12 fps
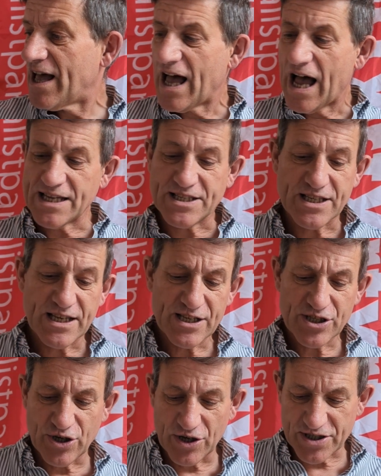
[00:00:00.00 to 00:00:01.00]
as
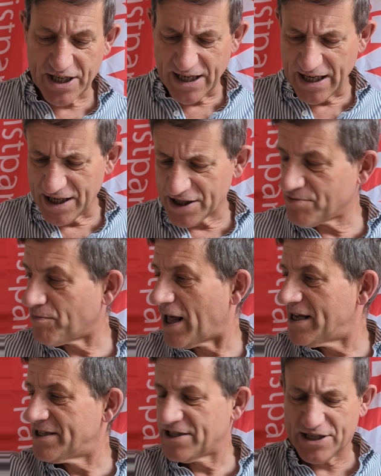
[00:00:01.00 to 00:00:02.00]
Trotsky
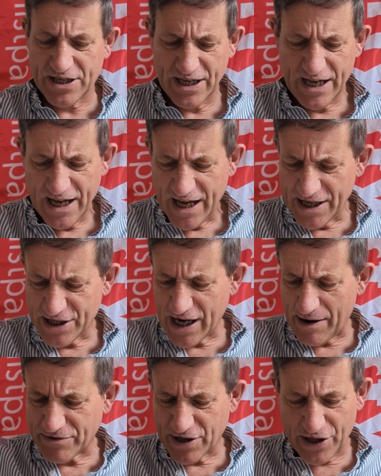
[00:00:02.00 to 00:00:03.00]
explains in
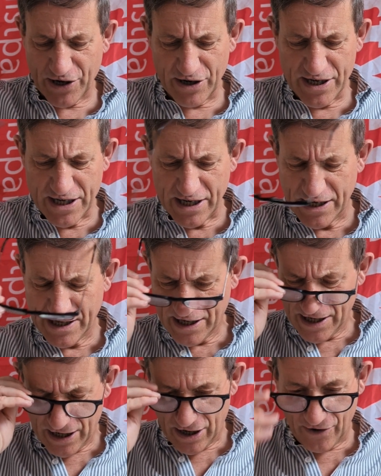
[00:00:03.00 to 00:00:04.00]
chapter 3
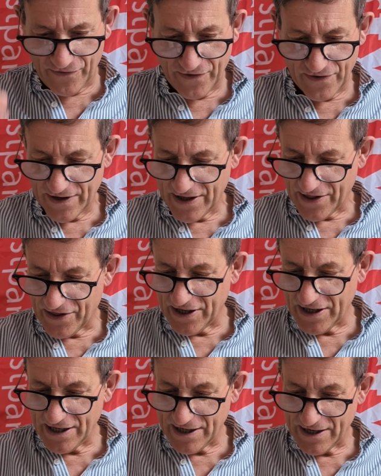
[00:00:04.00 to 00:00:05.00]
of
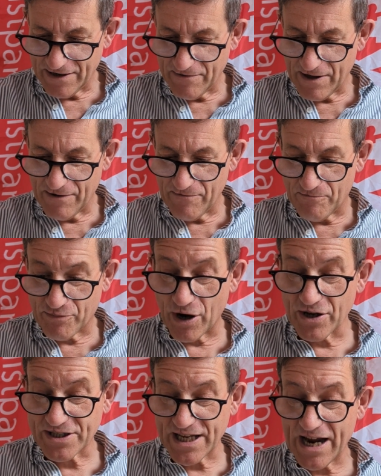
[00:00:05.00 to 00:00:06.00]
the
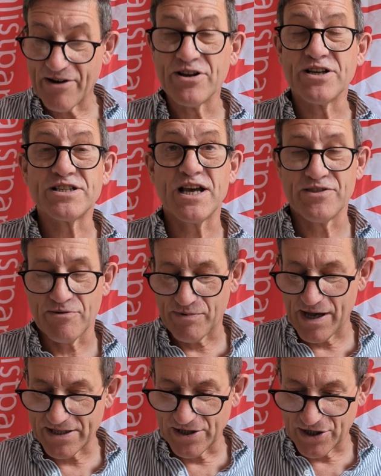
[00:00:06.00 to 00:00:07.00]
Proletariat and the
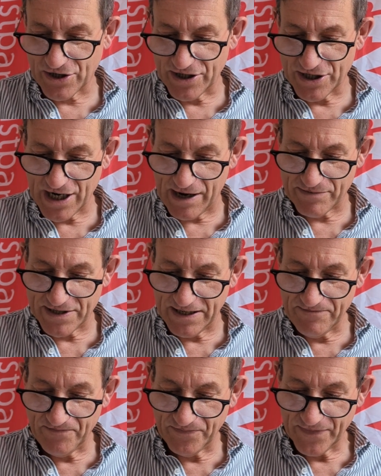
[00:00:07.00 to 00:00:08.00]
Peasantry chapter,
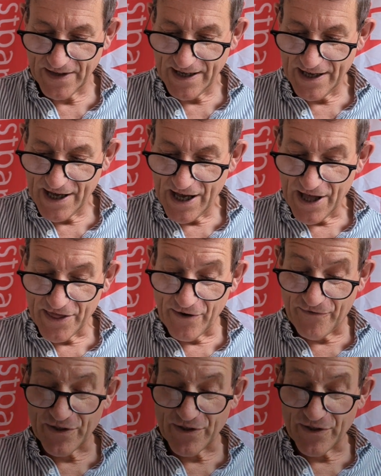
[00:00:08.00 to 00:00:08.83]
that